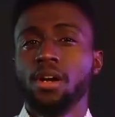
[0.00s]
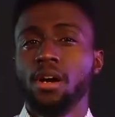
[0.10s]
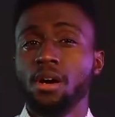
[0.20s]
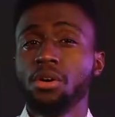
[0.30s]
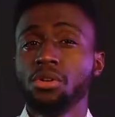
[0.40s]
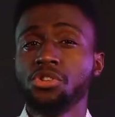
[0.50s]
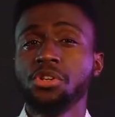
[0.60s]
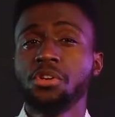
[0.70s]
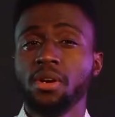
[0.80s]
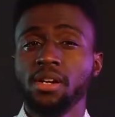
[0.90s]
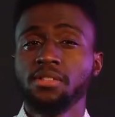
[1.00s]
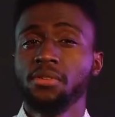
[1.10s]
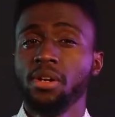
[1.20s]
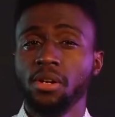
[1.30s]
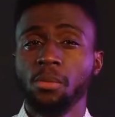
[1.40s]
Our country cries
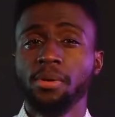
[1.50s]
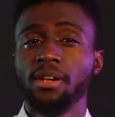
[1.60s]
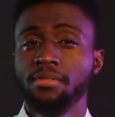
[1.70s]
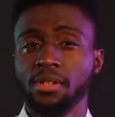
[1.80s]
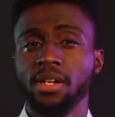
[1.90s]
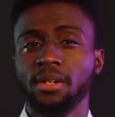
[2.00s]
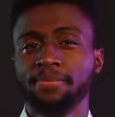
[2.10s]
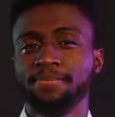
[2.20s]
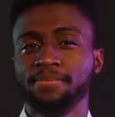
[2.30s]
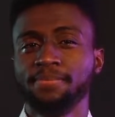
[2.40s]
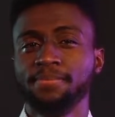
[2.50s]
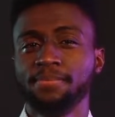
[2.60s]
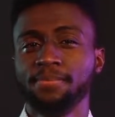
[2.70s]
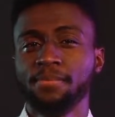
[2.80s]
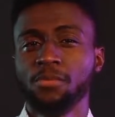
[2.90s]
for help every day.
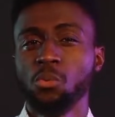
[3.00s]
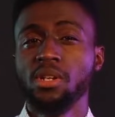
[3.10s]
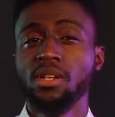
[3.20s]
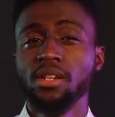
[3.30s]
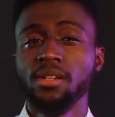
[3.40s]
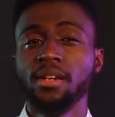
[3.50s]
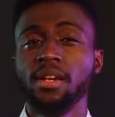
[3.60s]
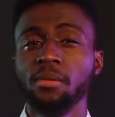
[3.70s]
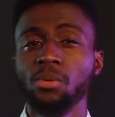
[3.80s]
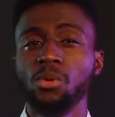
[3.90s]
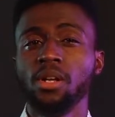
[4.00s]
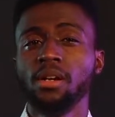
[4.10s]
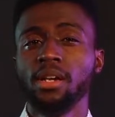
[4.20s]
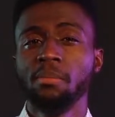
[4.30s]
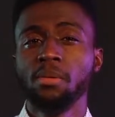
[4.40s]
We need able
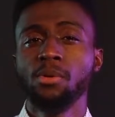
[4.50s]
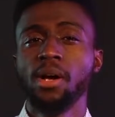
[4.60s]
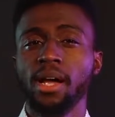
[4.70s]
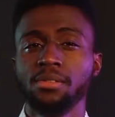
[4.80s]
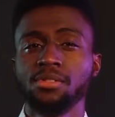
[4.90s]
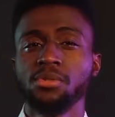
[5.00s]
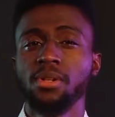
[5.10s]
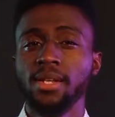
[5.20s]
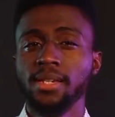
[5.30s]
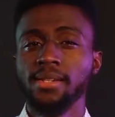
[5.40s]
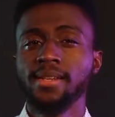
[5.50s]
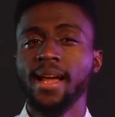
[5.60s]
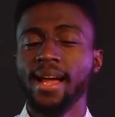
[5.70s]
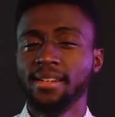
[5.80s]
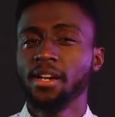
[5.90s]
and capable hands to lead and